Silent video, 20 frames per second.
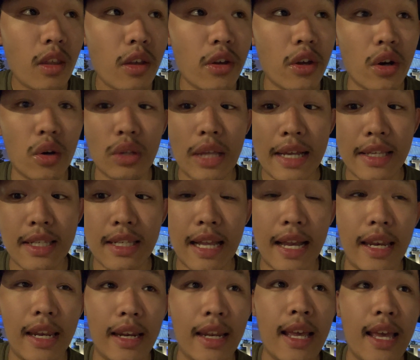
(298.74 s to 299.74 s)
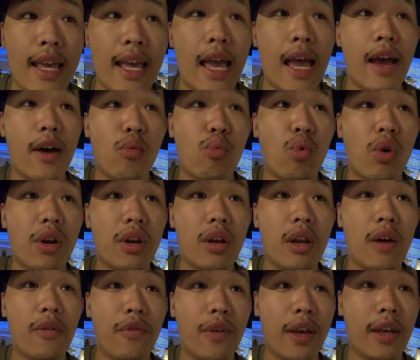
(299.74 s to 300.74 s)
all that stated at 1
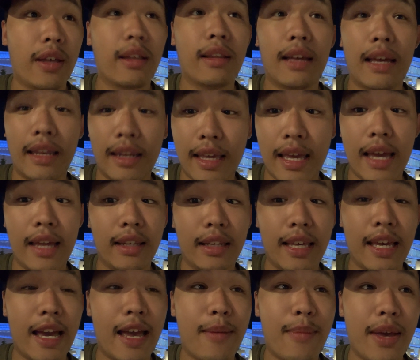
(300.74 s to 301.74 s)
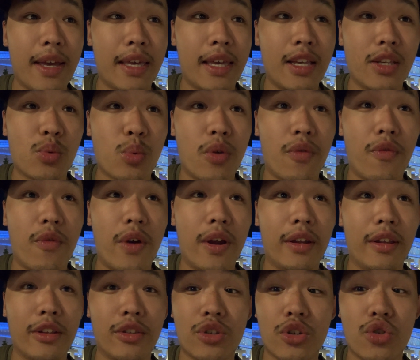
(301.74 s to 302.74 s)
nothing, and again, Liga MX were
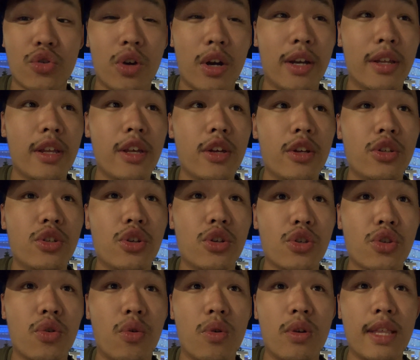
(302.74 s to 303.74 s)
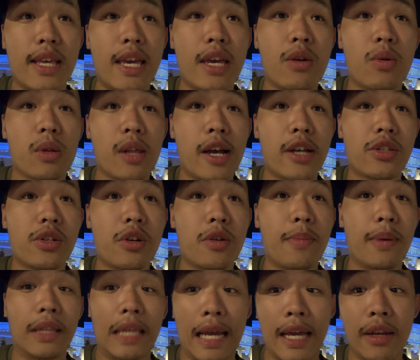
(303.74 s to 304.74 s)
threatening to try to score the equalizer,
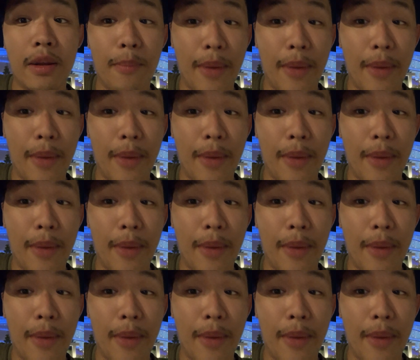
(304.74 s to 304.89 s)
but then the